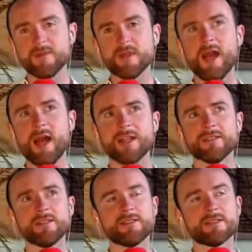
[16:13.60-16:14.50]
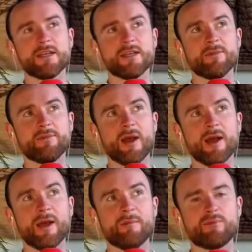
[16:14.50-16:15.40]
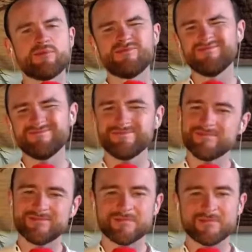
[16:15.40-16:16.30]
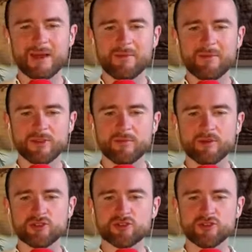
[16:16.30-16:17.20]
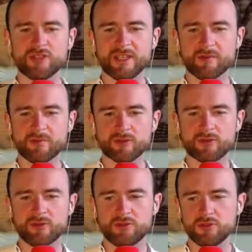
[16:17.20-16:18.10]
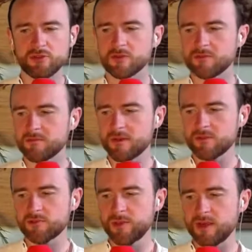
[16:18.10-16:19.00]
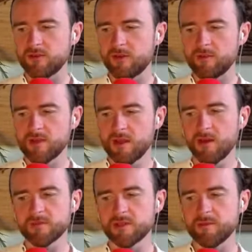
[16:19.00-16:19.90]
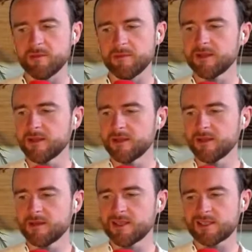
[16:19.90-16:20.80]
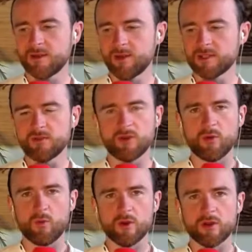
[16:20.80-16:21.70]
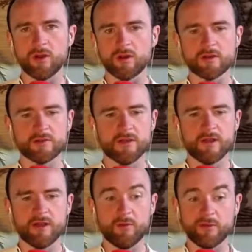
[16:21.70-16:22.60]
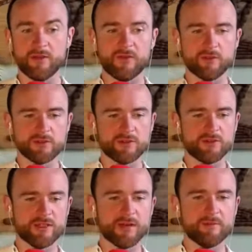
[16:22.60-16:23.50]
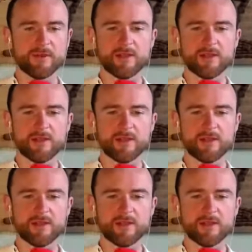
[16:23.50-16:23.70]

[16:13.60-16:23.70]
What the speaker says: And I might do them on a Sunday. I'm not too sure. I'm just playing around with times at the minute. Last time when I did one at 1 o'clock, it definitely wasn't a good time.